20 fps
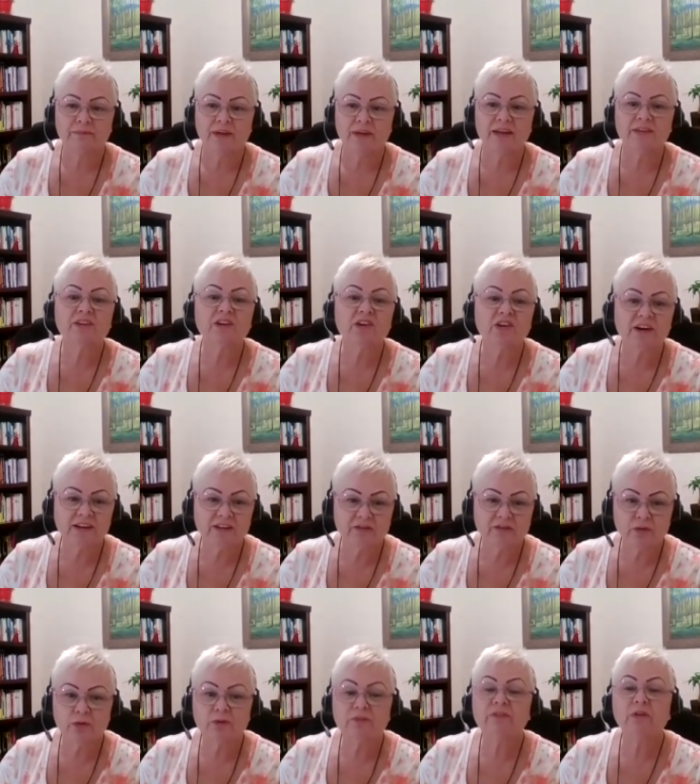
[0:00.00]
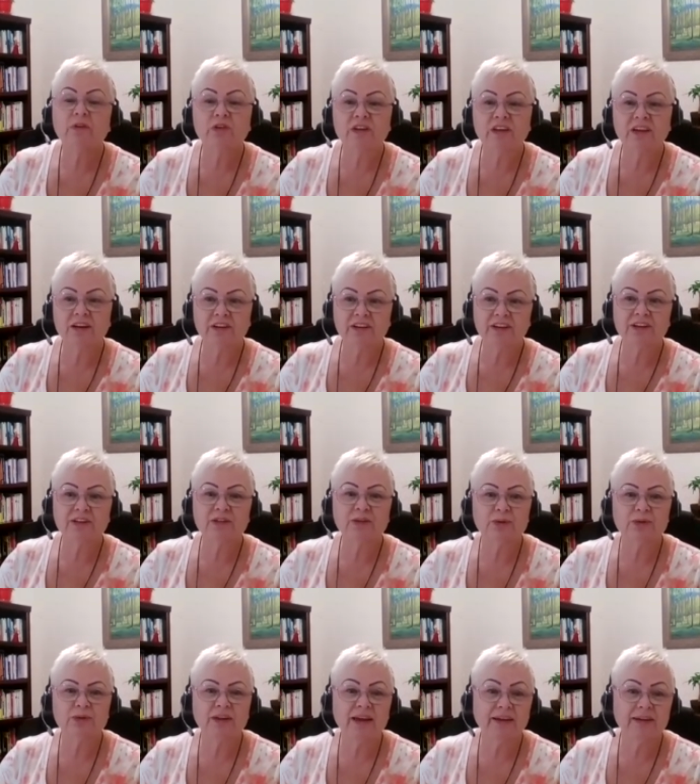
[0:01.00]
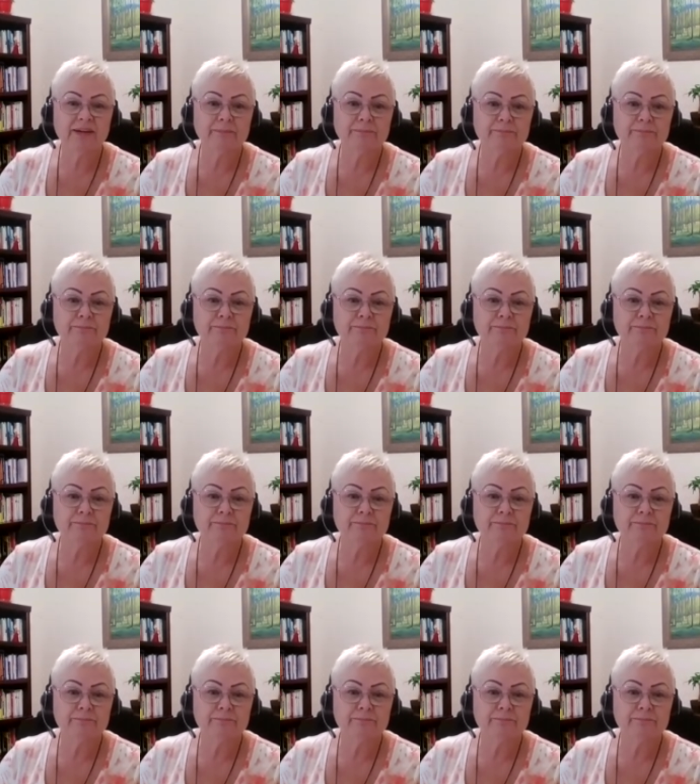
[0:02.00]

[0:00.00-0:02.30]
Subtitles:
and grateful for healing today.